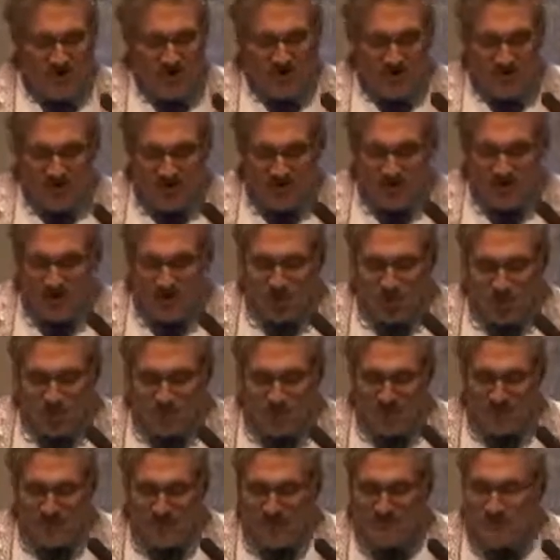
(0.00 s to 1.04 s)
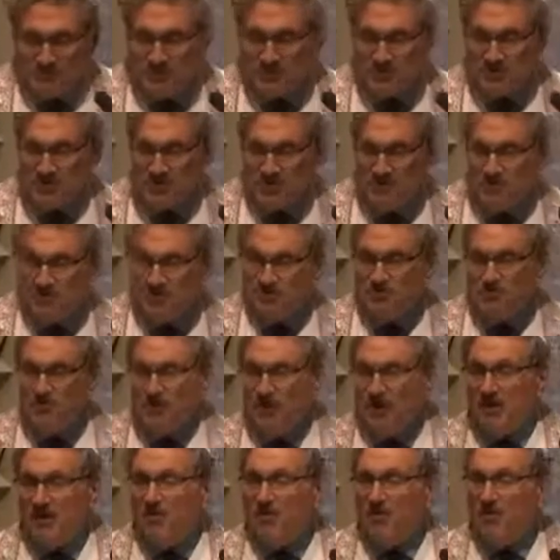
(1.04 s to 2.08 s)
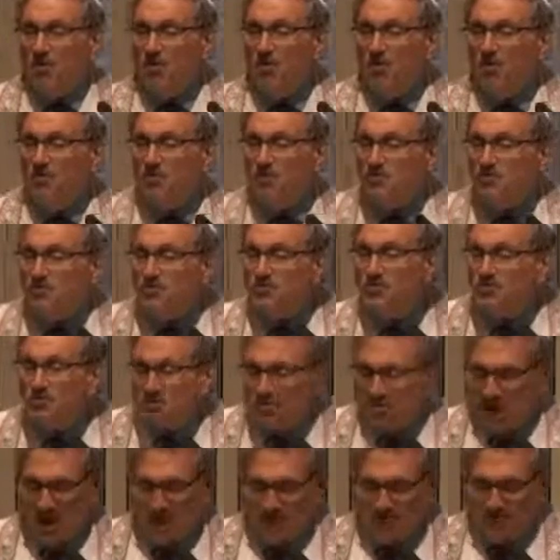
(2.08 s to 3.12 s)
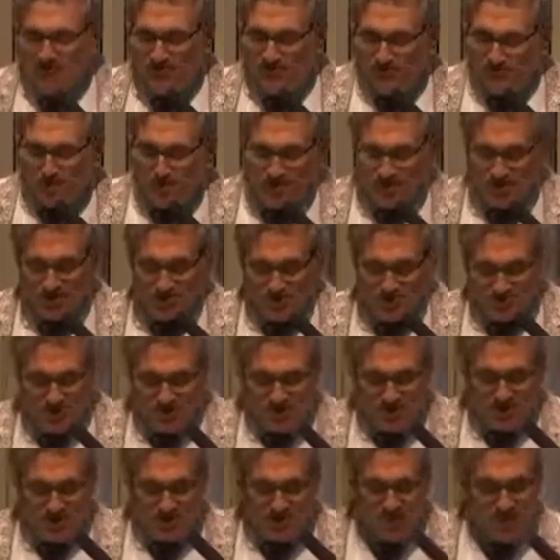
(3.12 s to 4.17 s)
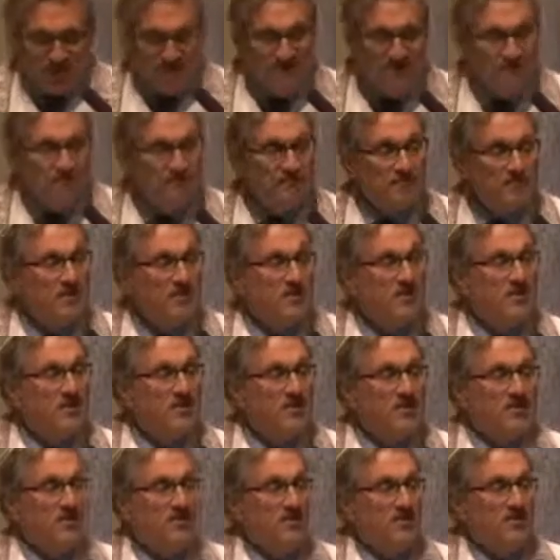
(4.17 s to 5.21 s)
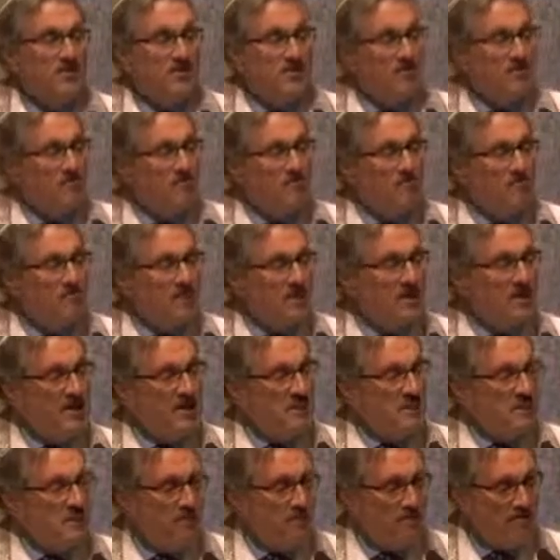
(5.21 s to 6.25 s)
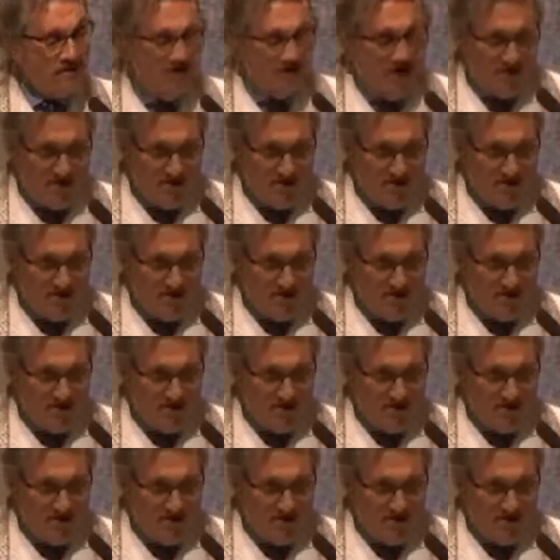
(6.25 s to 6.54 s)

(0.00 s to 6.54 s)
from the worldview sketched by those who shaped Jewish tradition during the rabbinic period